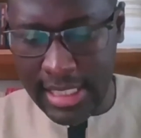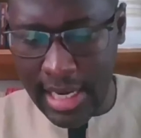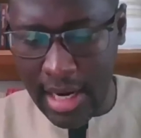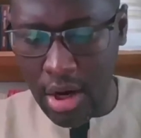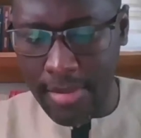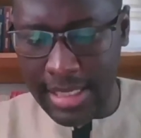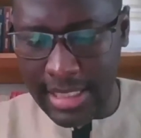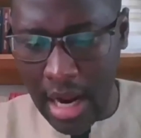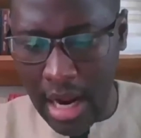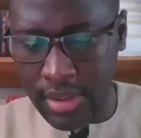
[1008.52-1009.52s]
in the global
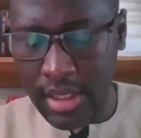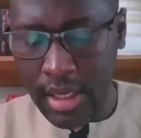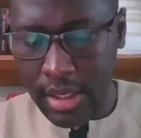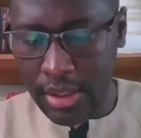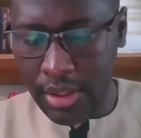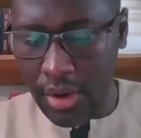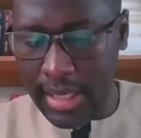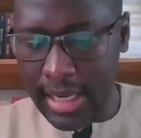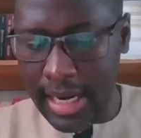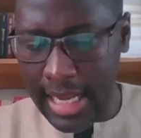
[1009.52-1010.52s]
south
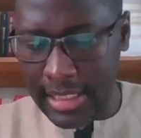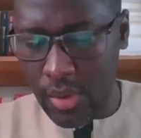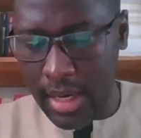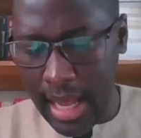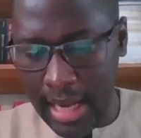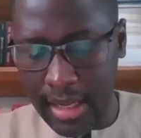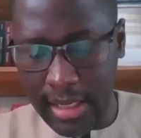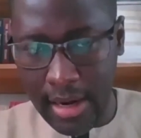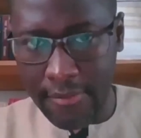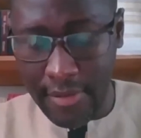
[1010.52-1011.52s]
during the last
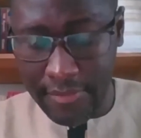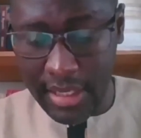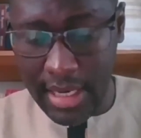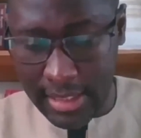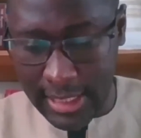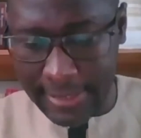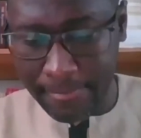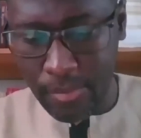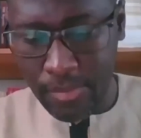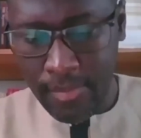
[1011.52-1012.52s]
150 years.
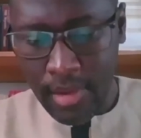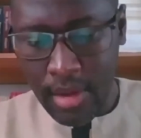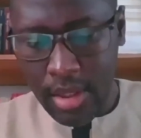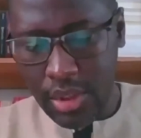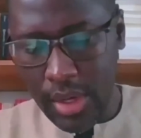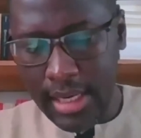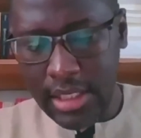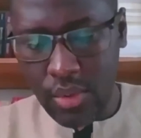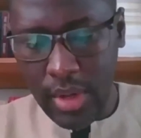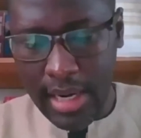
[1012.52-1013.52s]
To
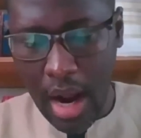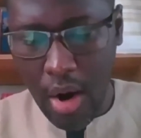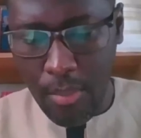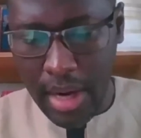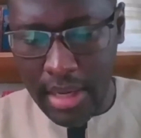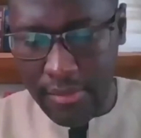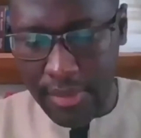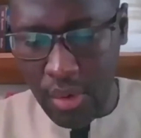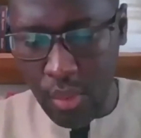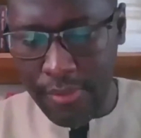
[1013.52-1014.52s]
illustrate our point of
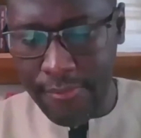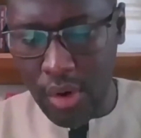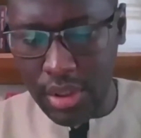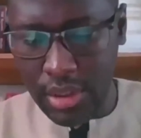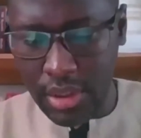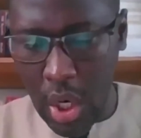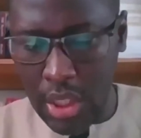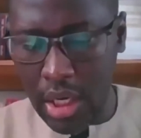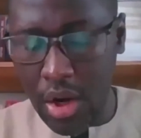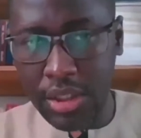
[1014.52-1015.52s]
view, we focused on
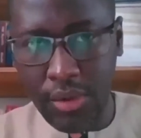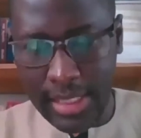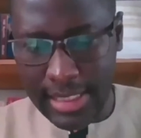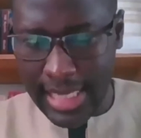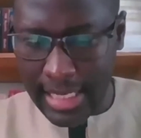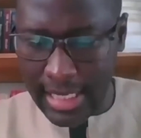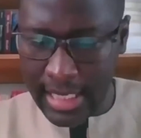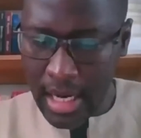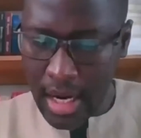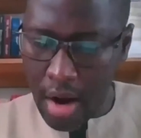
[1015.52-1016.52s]
the long-term study
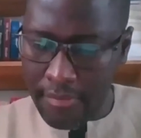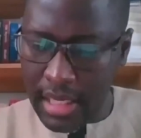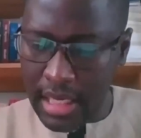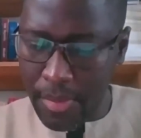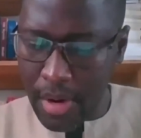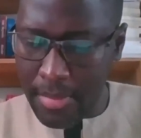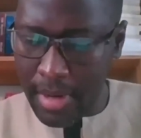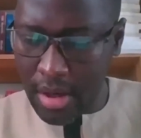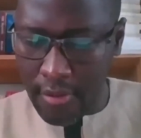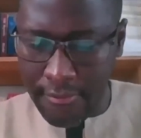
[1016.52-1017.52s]
of the
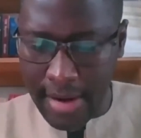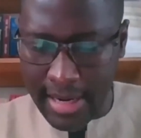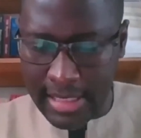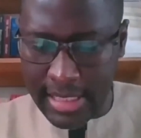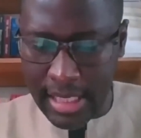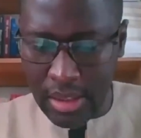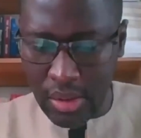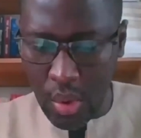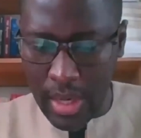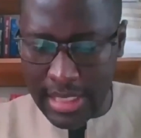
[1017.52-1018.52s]
deployment of finance in
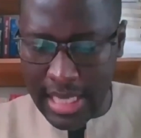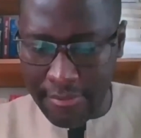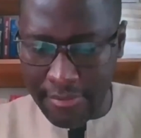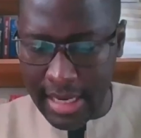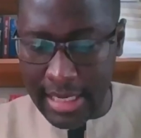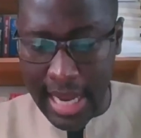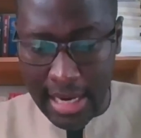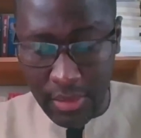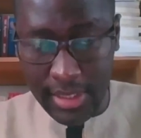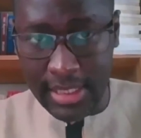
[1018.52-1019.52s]
two West African
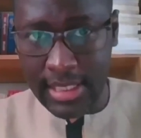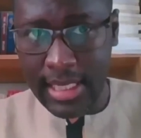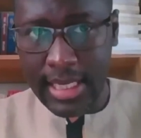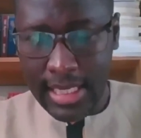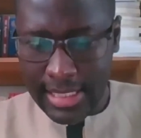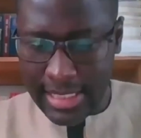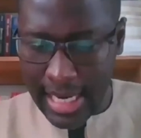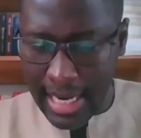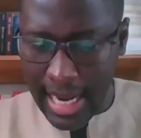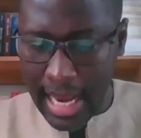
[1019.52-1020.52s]
countries,
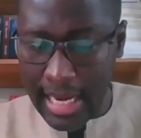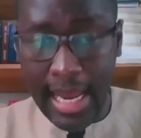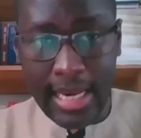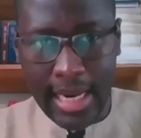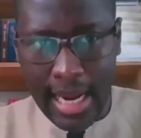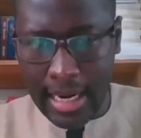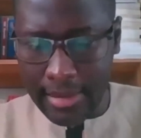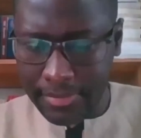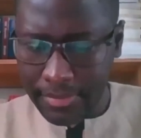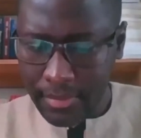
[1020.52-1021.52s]
Senegal and
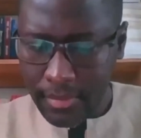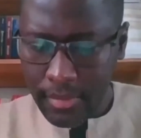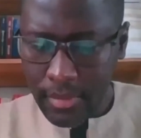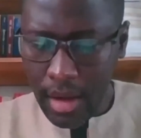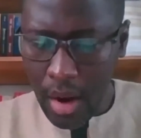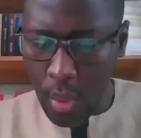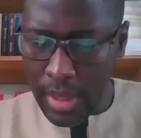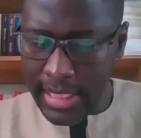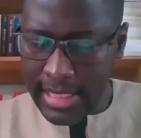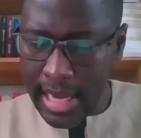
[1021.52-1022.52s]
Ghana.
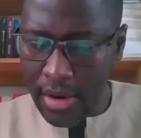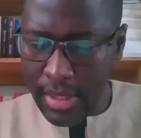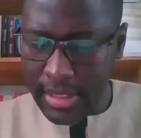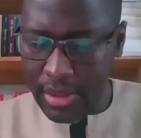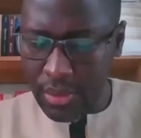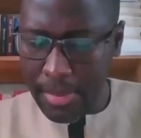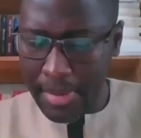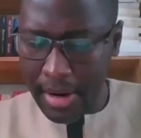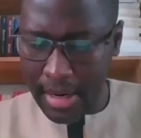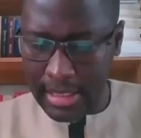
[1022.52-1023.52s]
We distinguished three
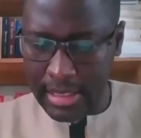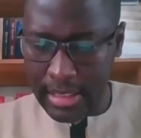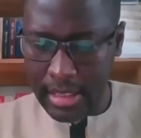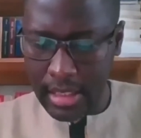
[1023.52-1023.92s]
periods: